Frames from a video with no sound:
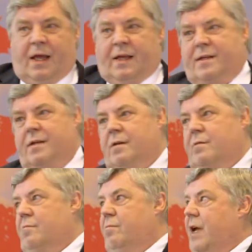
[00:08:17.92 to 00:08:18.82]

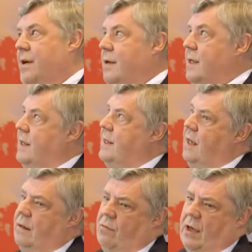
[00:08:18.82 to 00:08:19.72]
So, because I
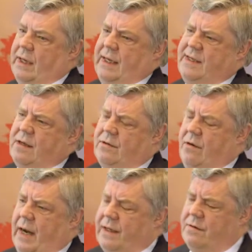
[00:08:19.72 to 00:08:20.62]
said, well, it's not
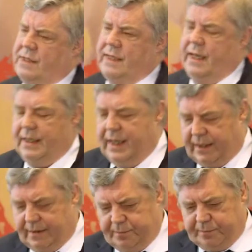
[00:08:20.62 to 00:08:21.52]
correct to say
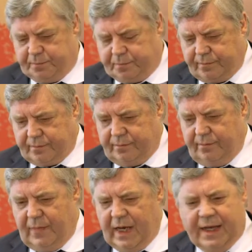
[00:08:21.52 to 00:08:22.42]
that
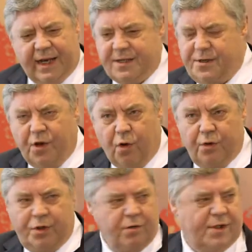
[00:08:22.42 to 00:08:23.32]
there's no
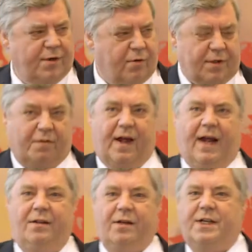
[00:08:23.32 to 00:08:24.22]
new source of
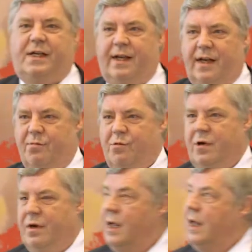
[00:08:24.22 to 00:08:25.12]
hydrogen
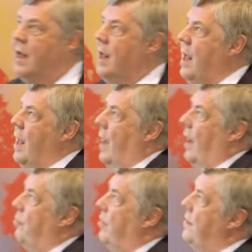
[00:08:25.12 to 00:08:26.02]
anymore,
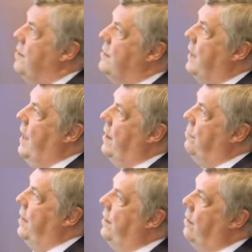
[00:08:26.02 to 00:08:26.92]
I produced together
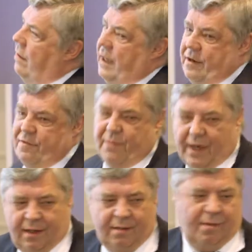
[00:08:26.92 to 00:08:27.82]
with a colleague of
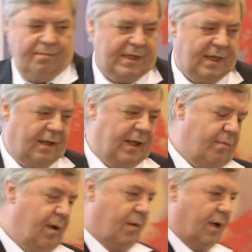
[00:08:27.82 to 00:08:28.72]
mine, Mr.
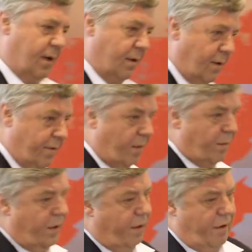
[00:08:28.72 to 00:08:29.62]
D.B. McDonald from
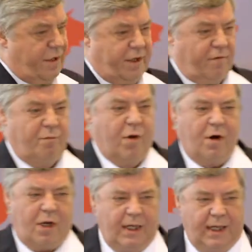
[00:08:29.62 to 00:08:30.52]
the University of
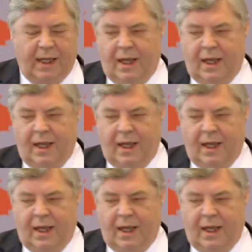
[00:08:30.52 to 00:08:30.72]
Berkeley,